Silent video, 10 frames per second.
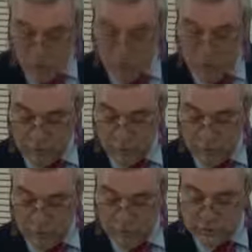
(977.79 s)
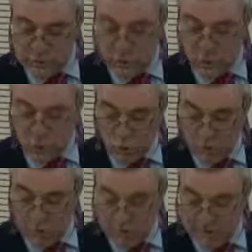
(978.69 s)
of the Gibraltar
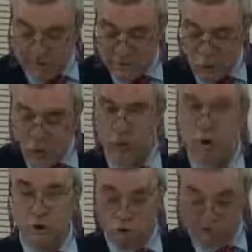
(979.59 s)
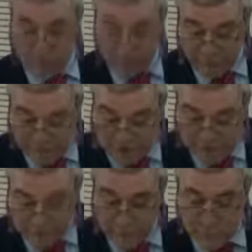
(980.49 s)
calling brand on Channel
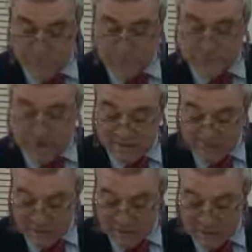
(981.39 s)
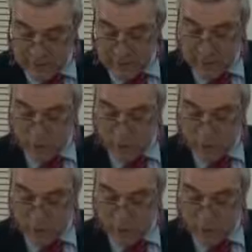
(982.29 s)
5, 10-Pack,